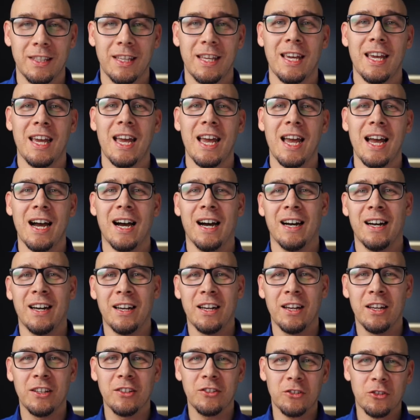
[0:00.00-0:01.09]
Yeah,
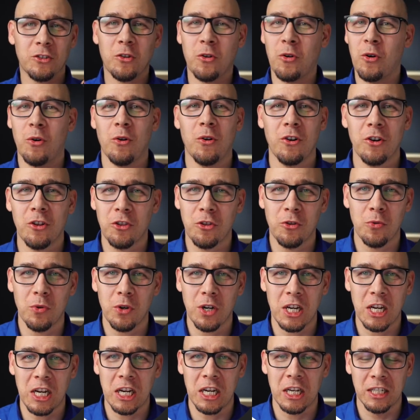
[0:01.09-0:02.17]
score
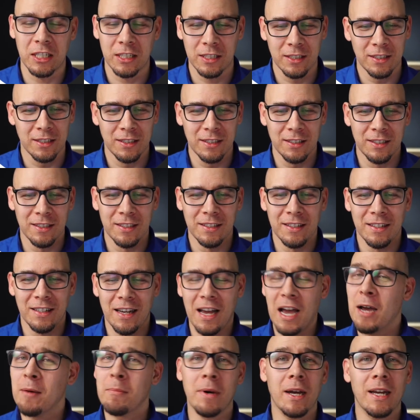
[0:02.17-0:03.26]
3.
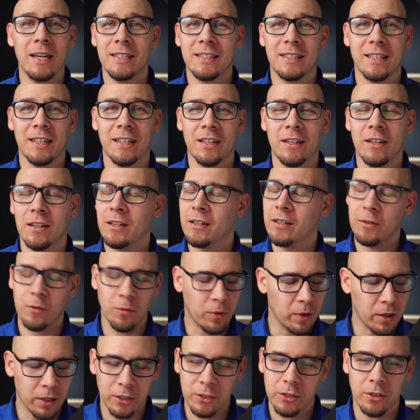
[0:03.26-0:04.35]
Amazing,
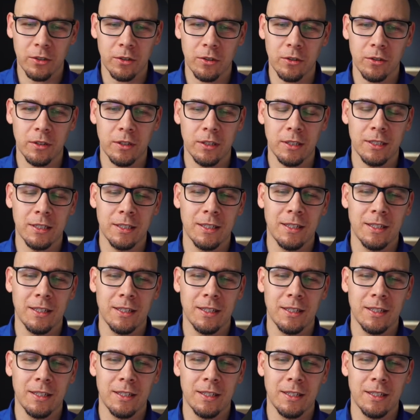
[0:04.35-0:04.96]
we are so good.